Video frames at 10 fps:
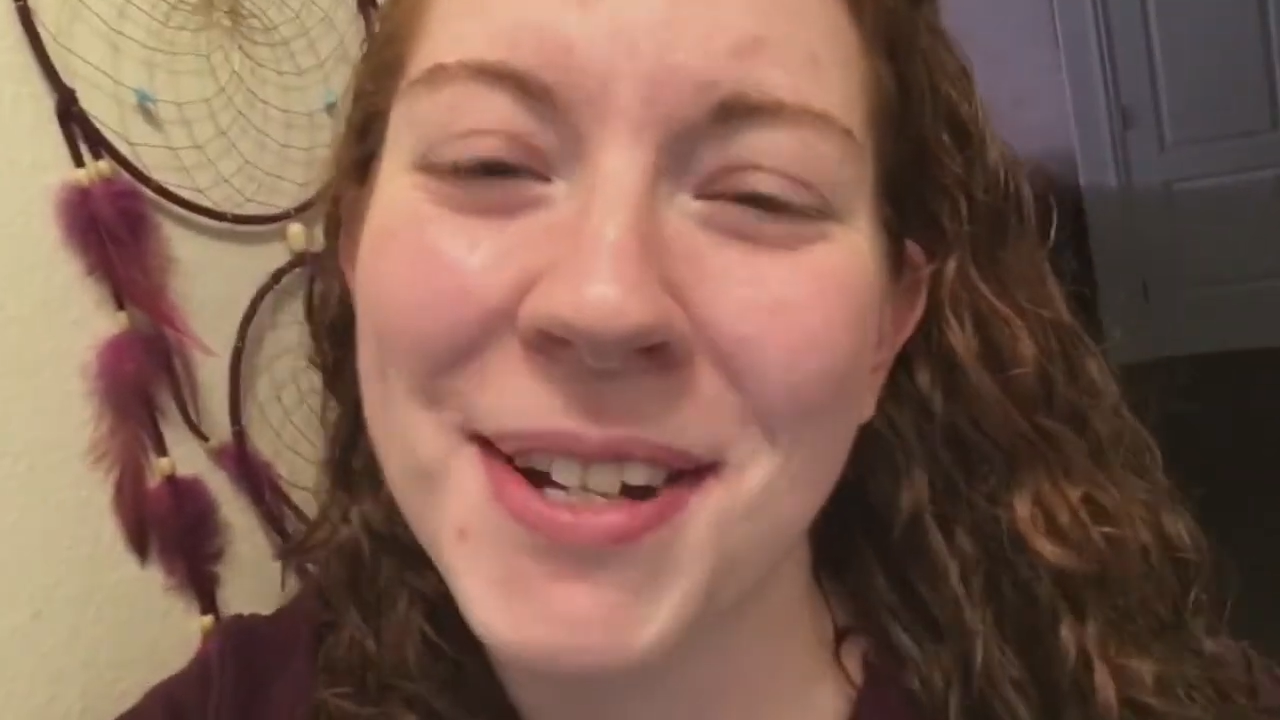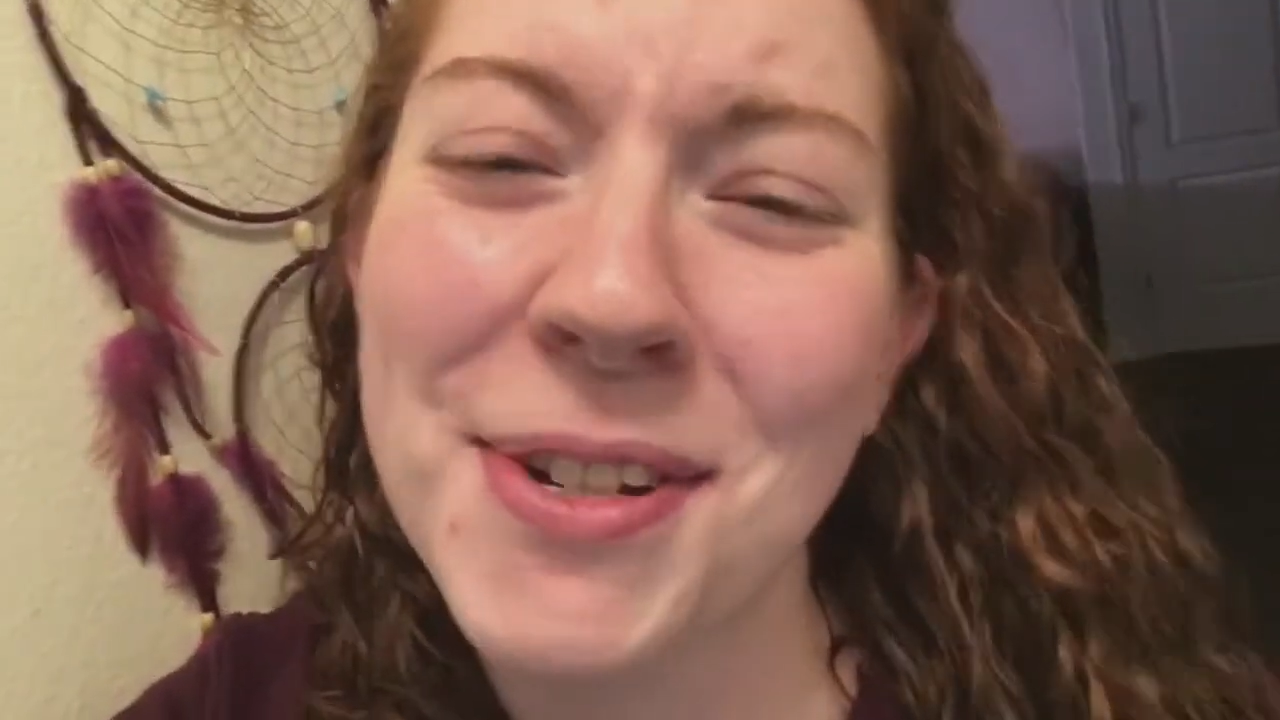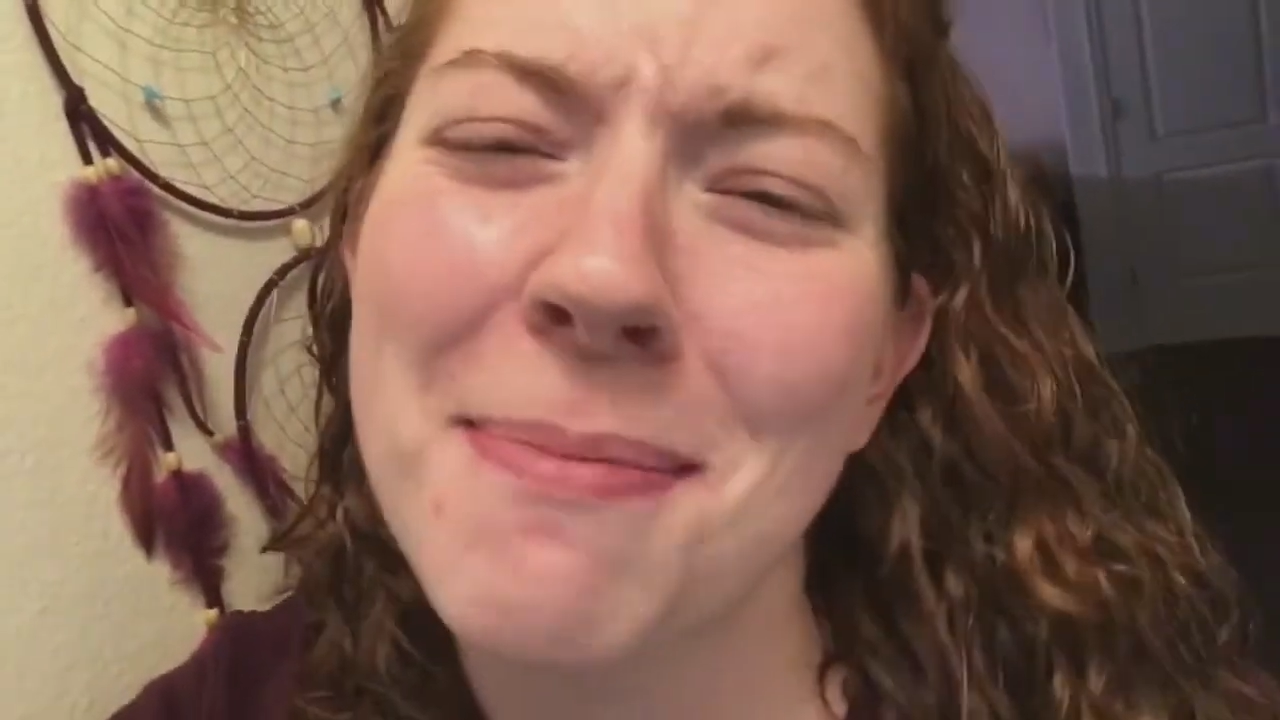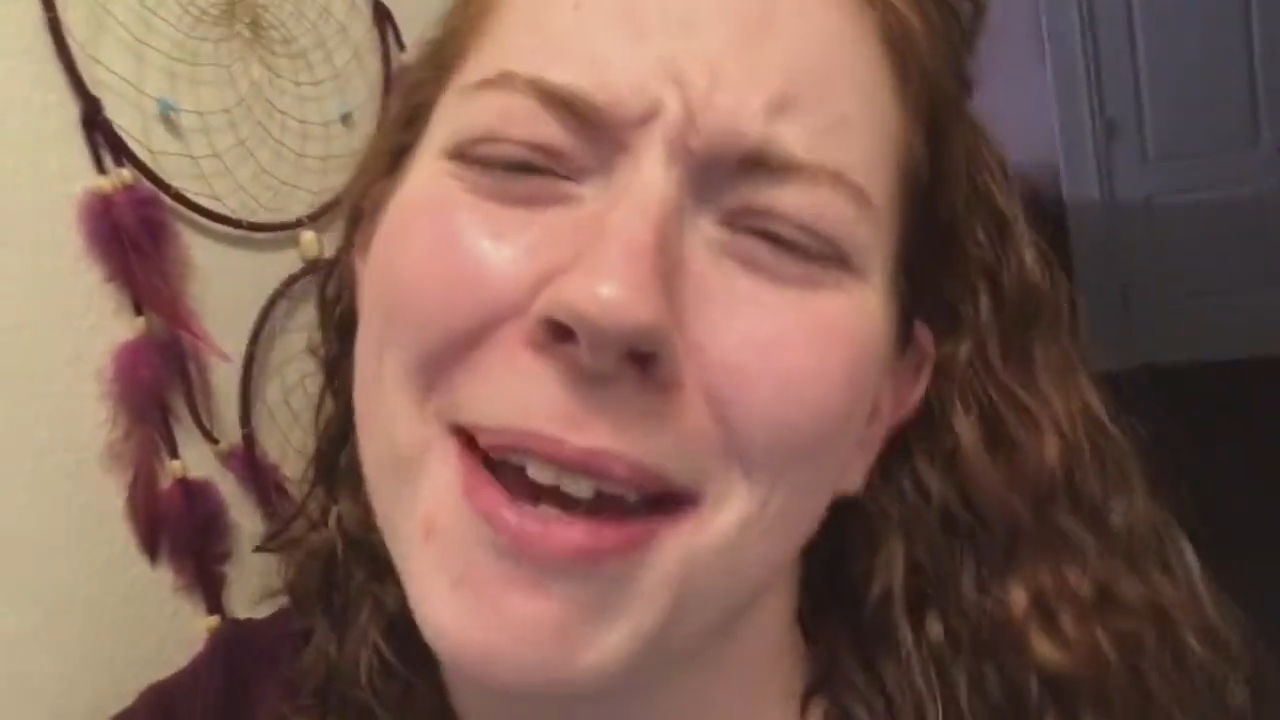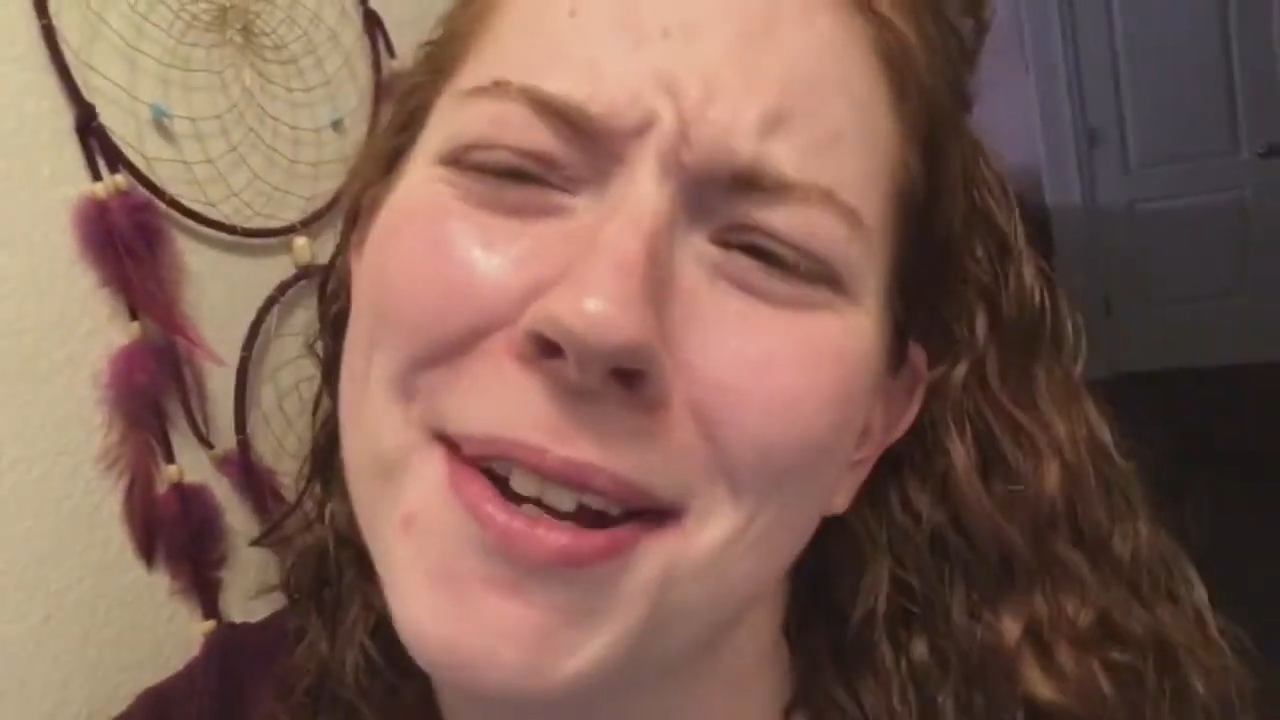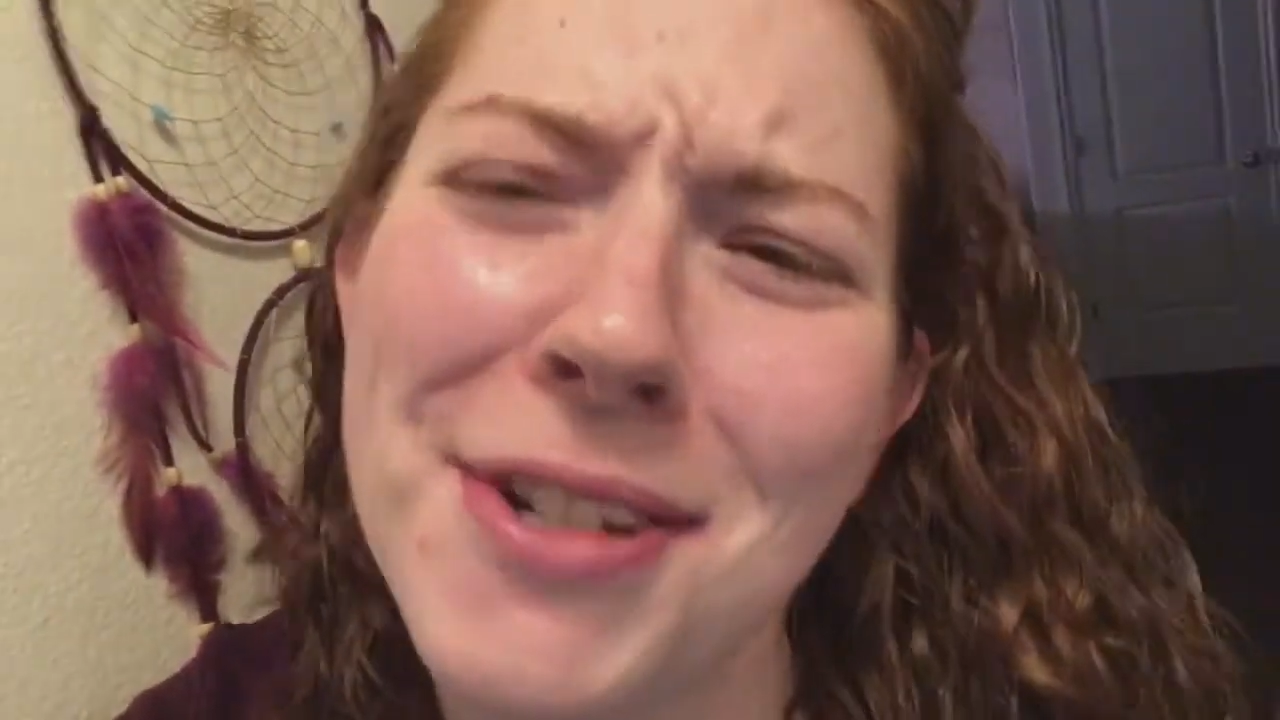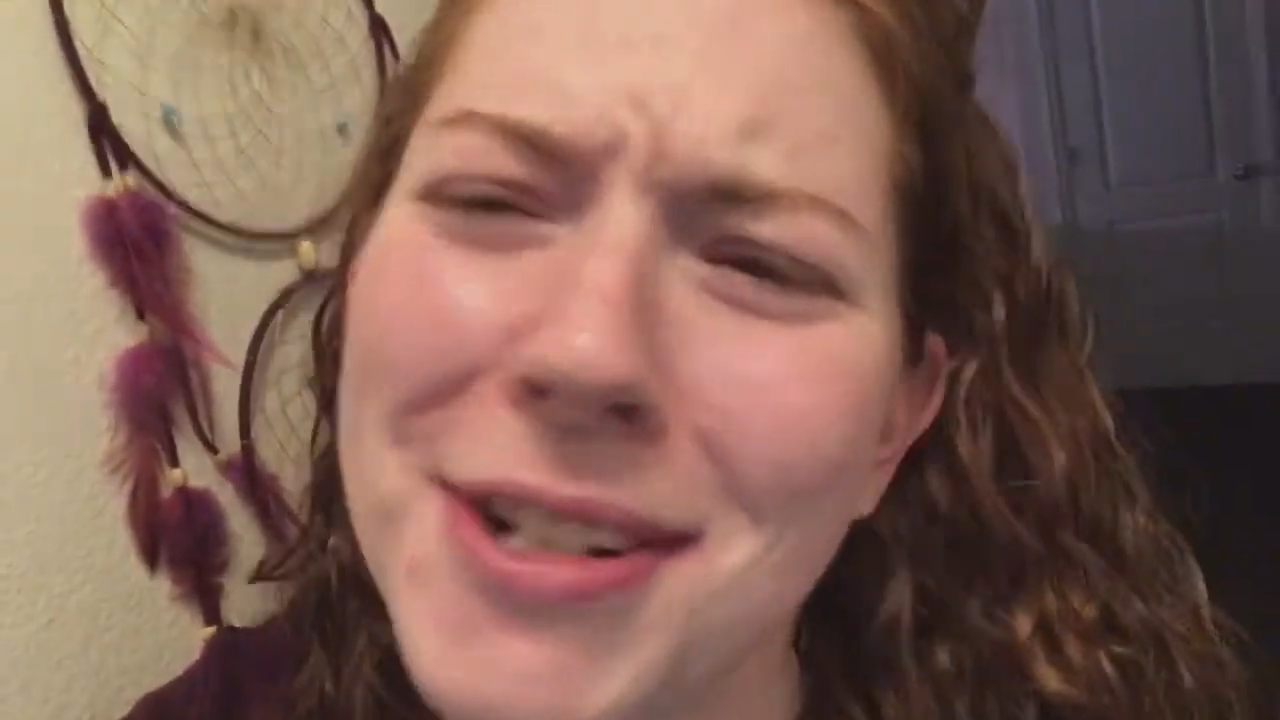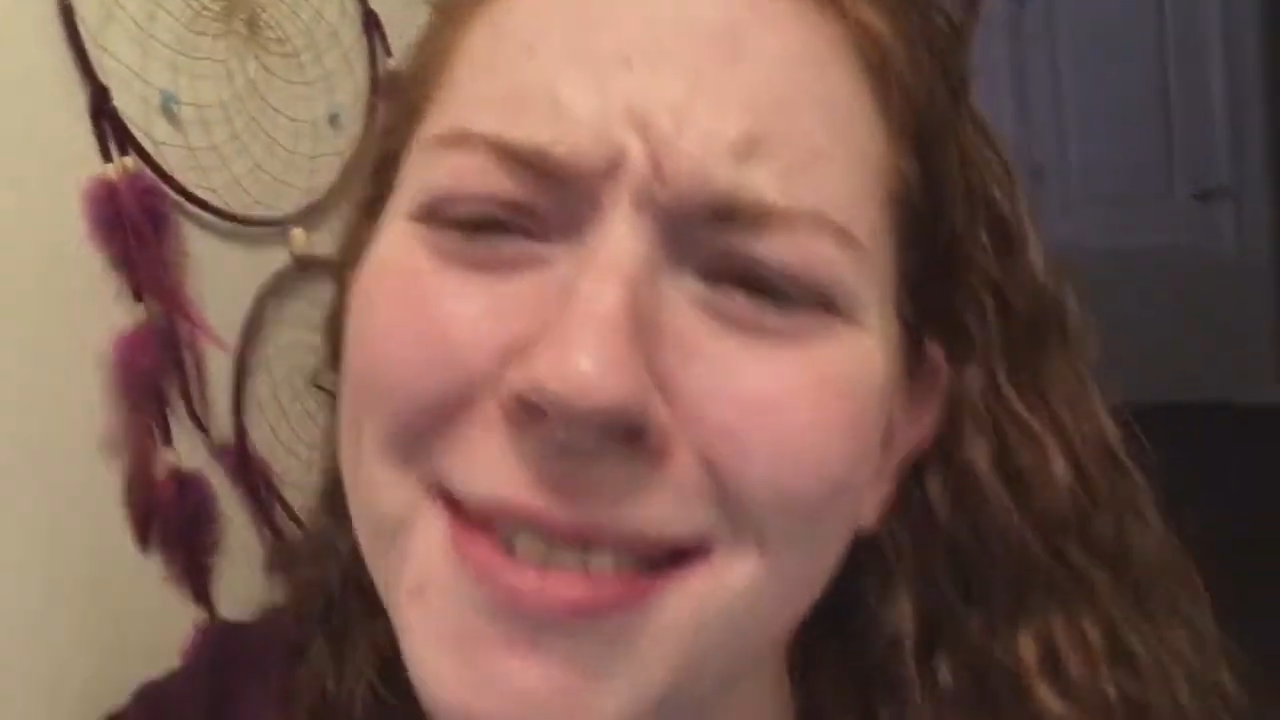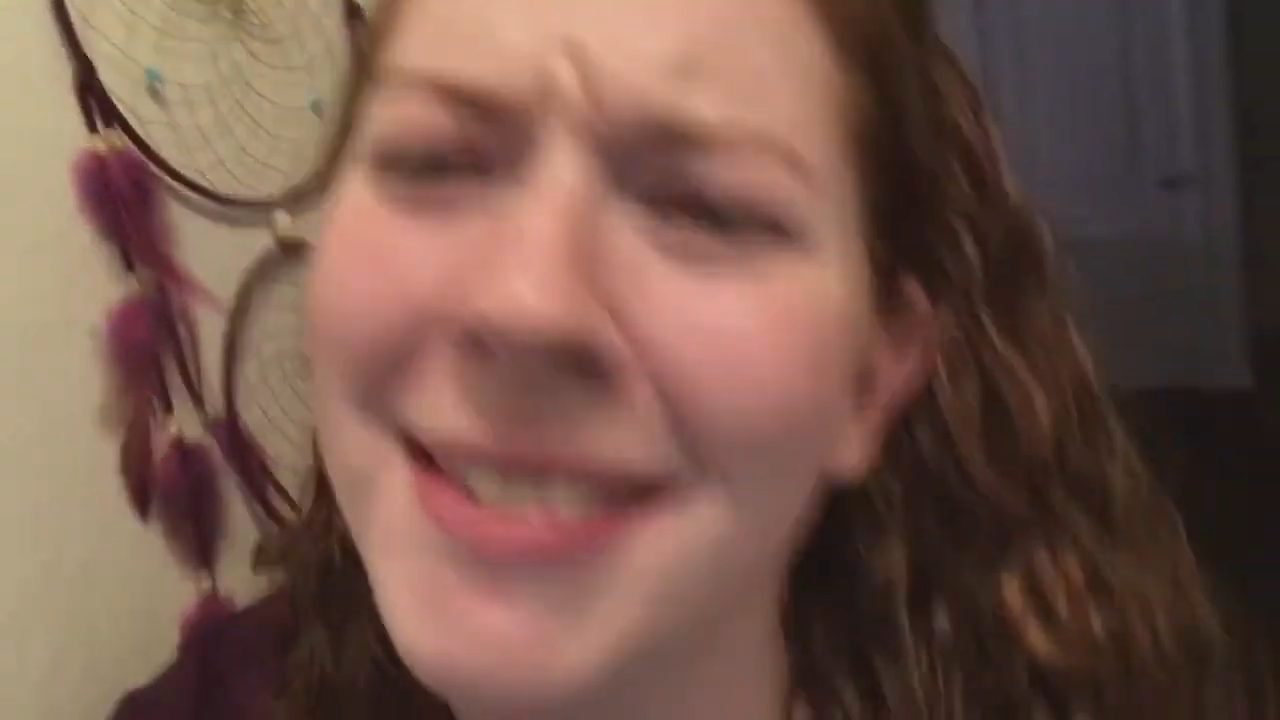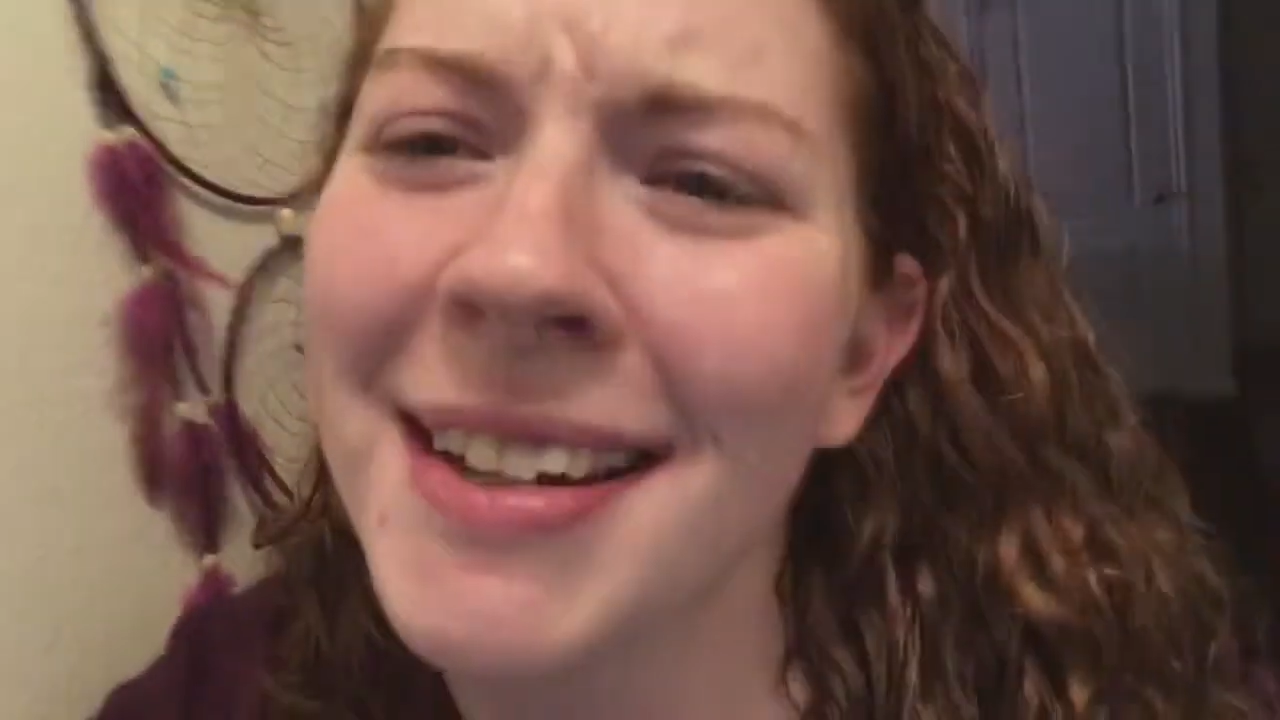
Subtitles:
dream catcher.